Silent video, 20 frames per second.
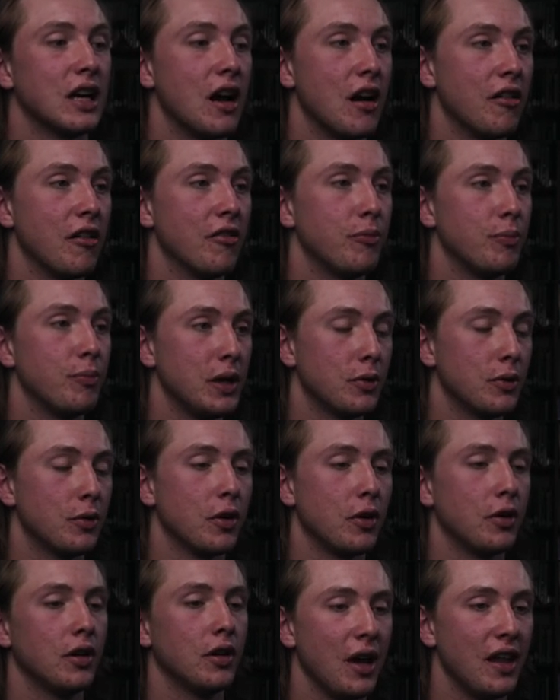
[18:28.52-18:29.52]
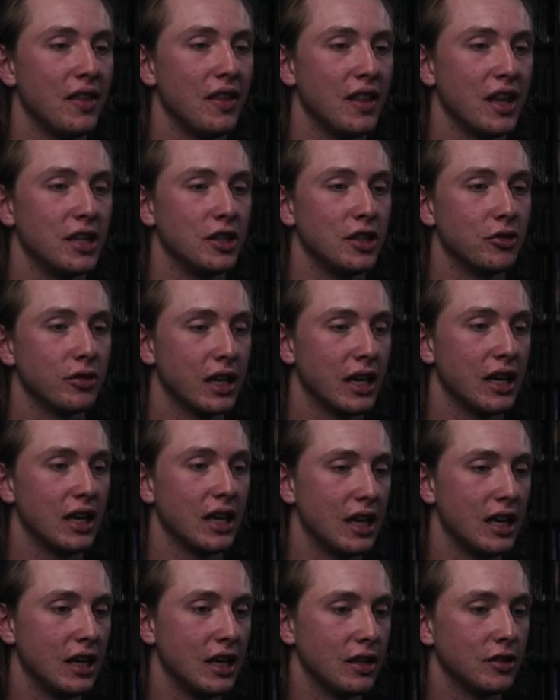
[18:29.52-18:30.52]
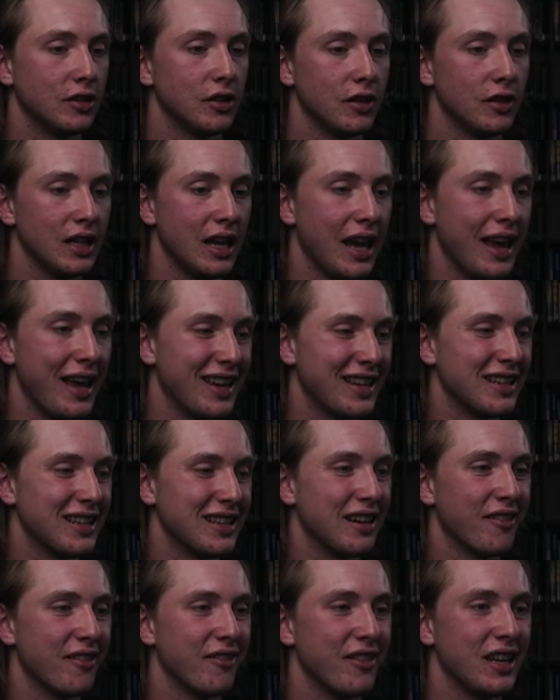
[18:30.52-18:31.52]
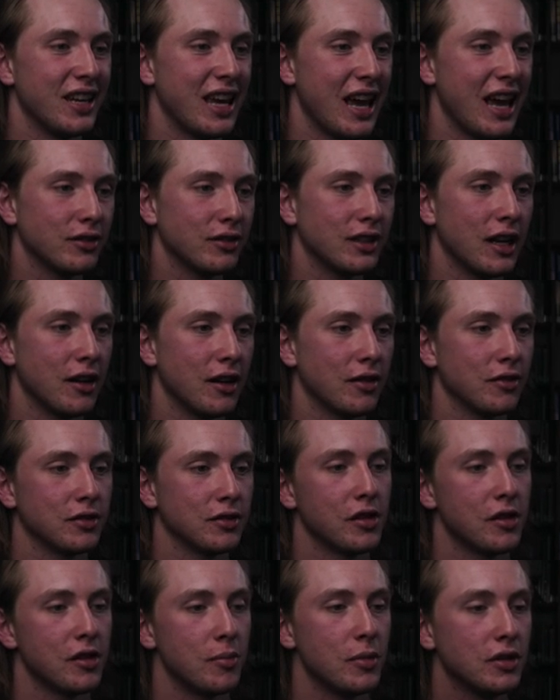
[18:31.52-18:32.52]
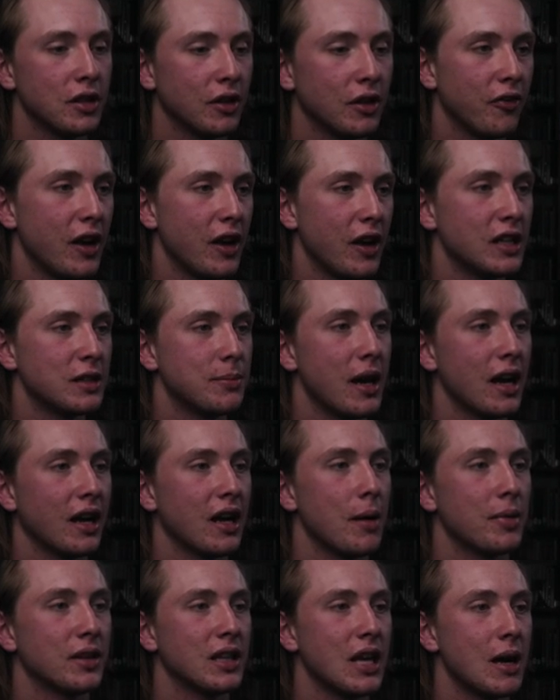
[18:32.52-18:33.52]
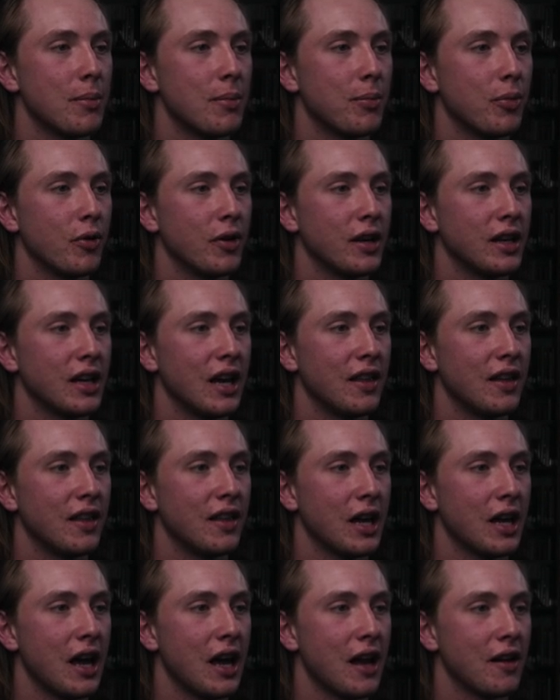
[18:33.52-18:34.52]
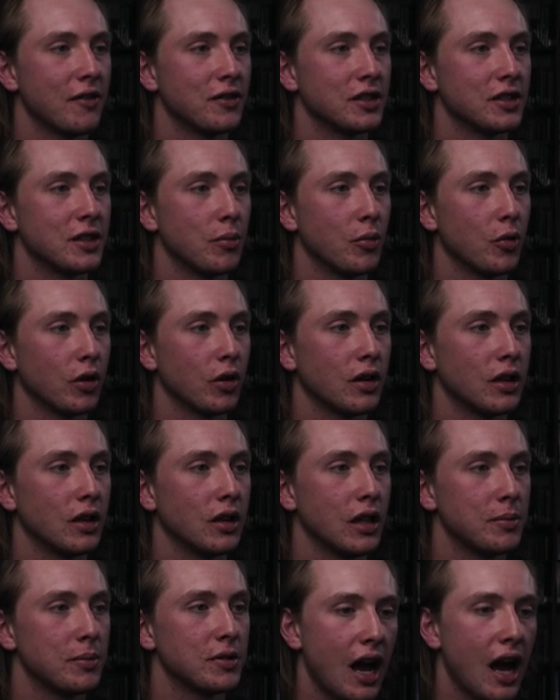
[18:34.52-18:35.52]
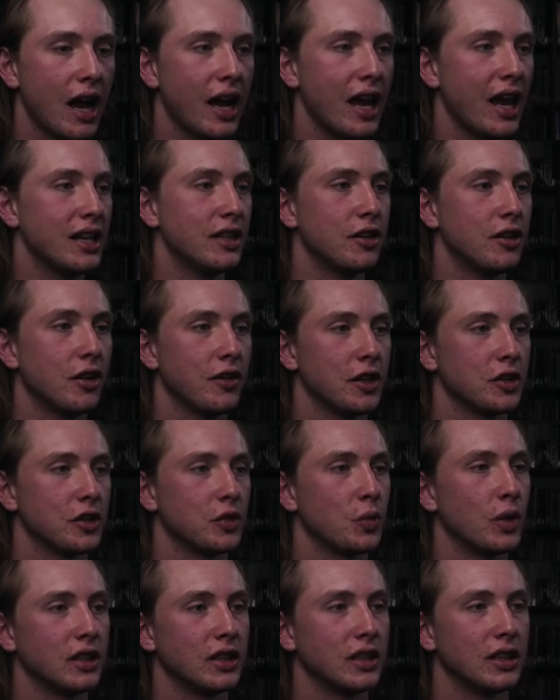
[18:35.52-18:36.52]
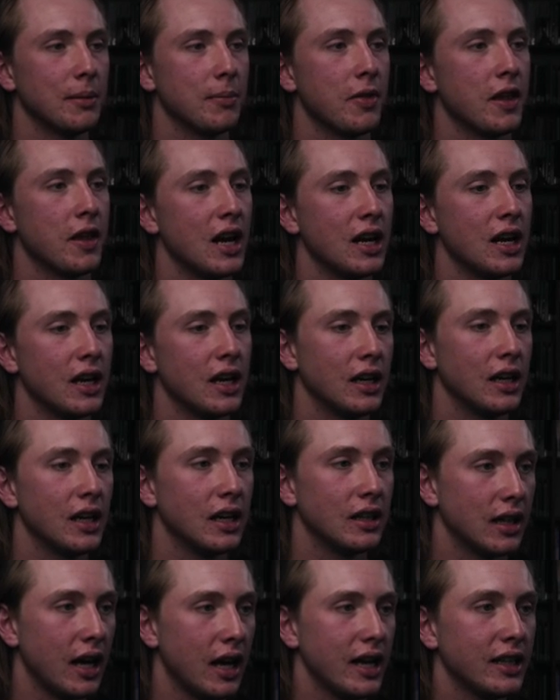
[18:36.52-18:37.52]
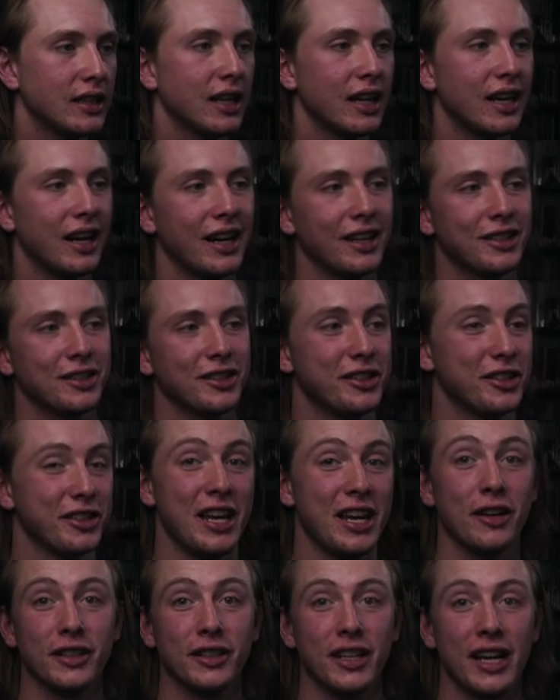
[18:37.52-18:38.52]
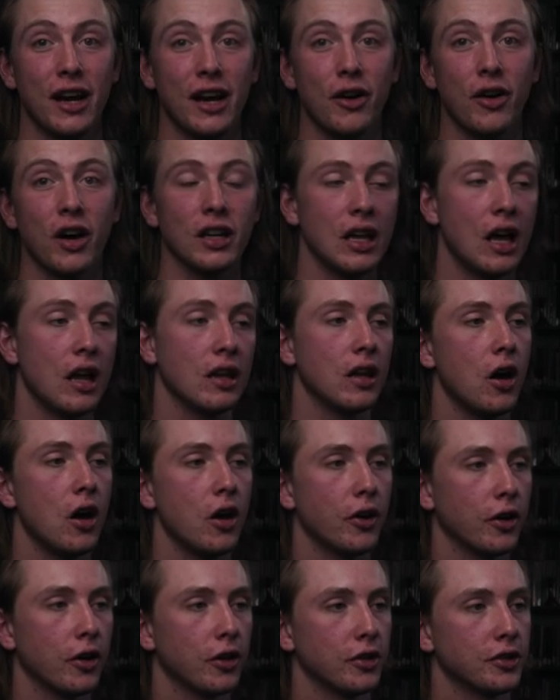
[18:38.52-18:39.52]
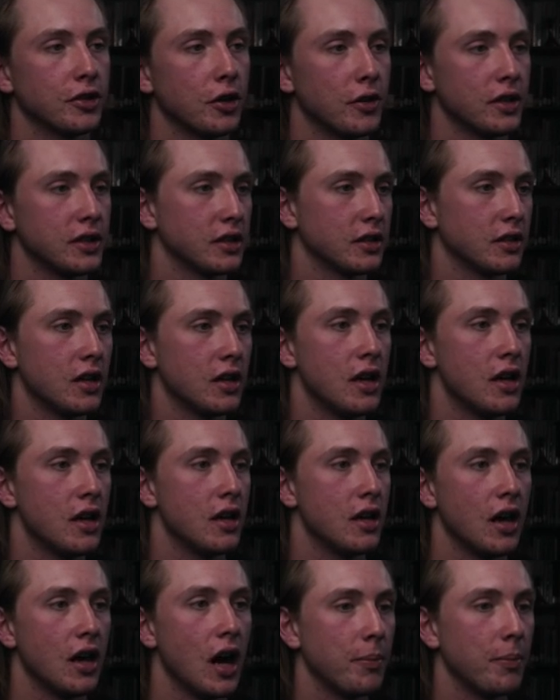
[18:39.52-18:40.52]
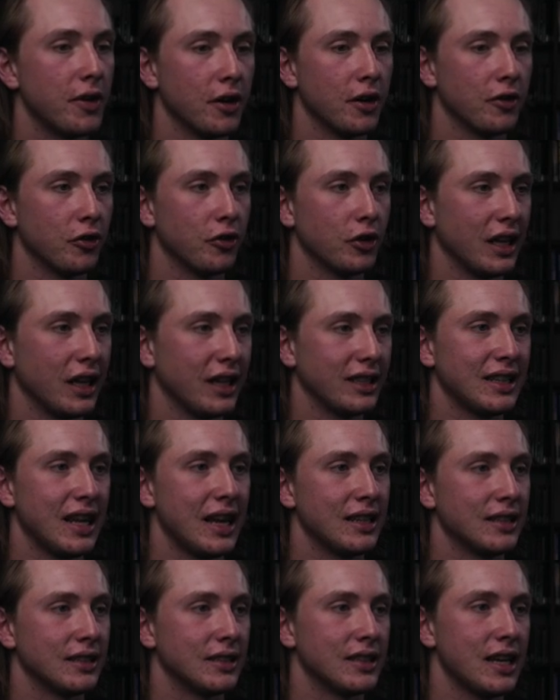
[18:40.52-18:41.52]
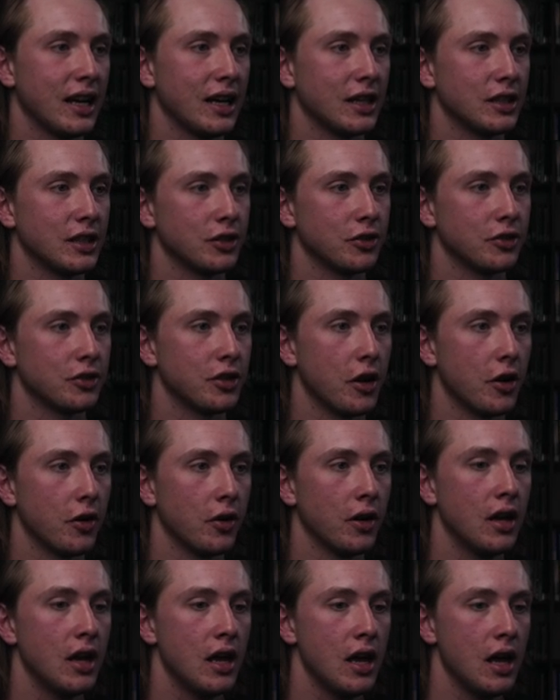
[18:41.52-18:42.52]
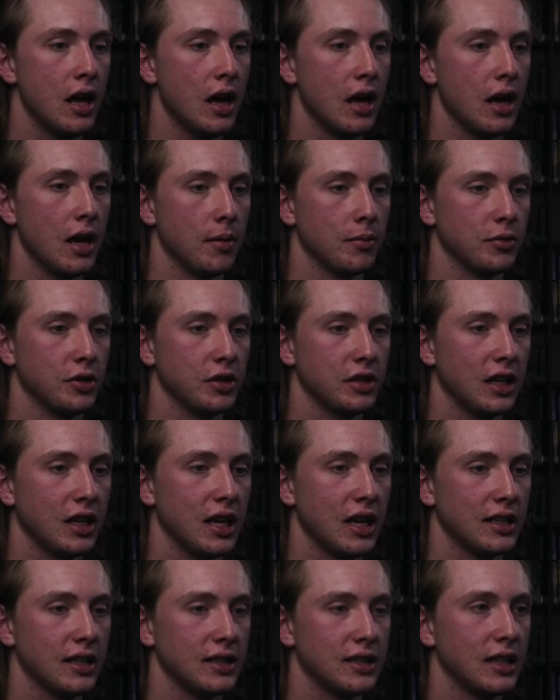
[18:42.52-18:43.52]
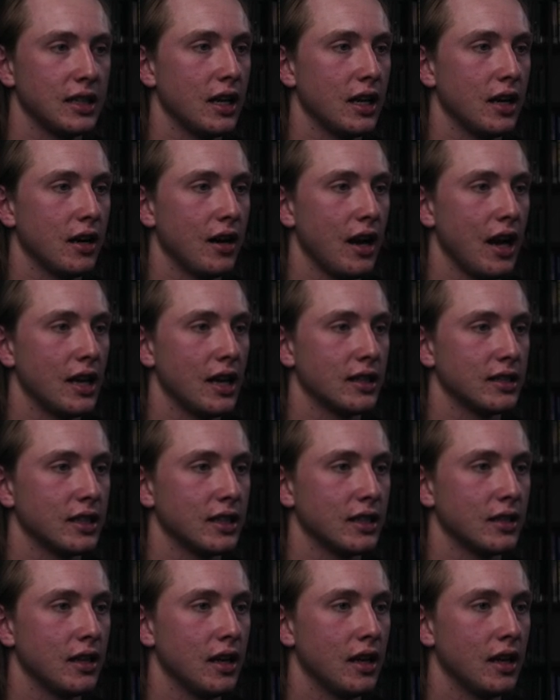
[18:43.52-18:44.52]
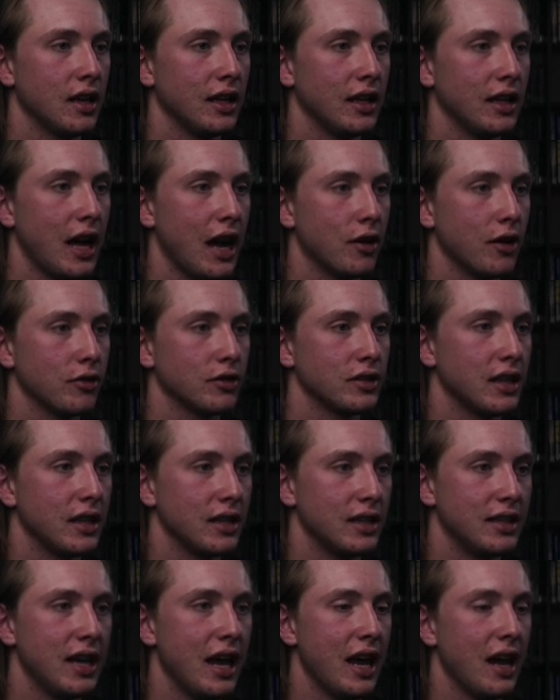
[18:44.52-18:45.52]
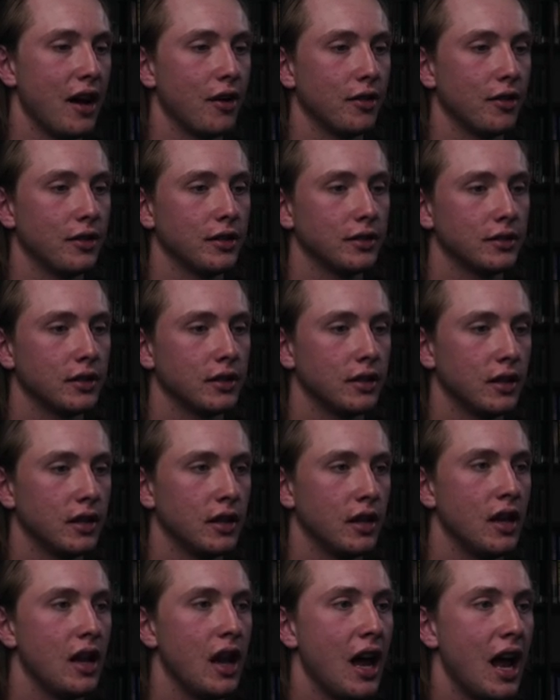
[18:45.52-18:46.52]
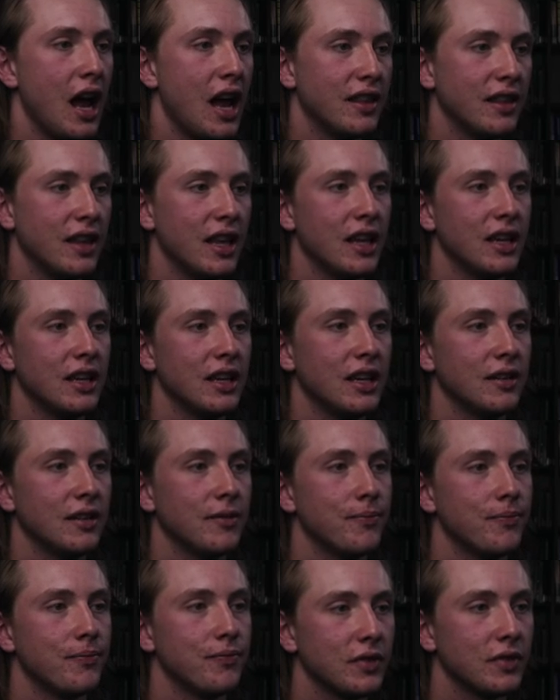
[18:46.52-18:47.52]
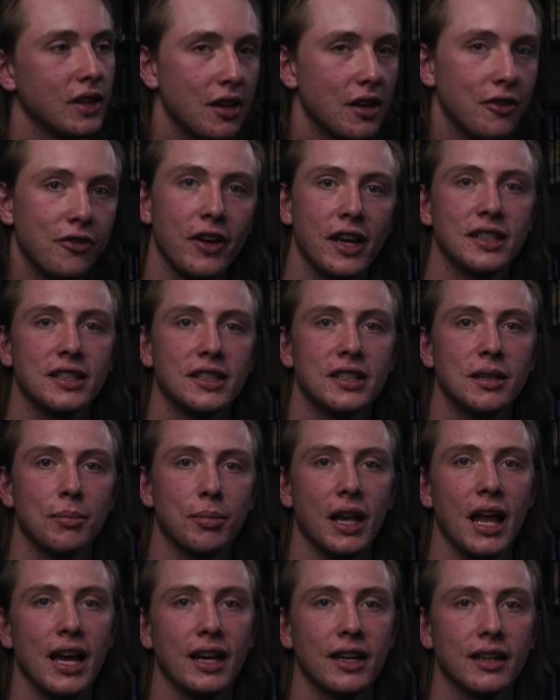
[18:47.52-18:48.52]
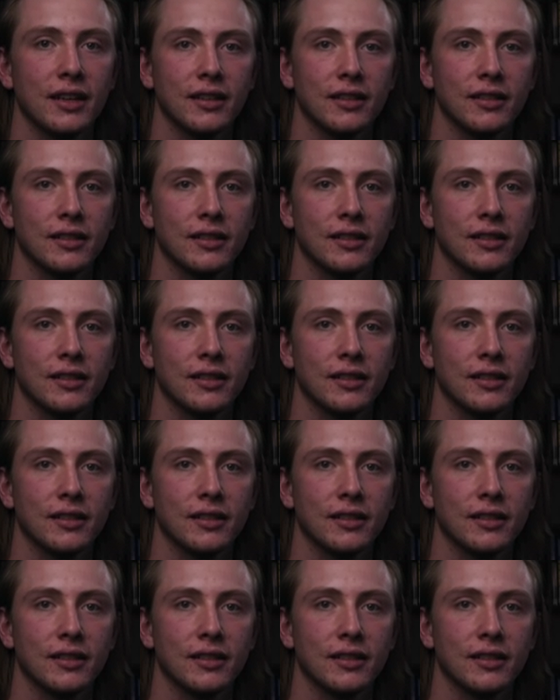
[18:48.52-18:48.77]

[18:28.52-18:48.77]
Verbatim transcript: of B-roll and then you get into the end of the countdown. So the music fades back up at that point, and then we have some more clips. I ended on this one clip that I liked, and I actually just held it out a lot longer. So it's up there for like 10 seconds or so, um, just to kind of sit there as it counts down. And then it fades to black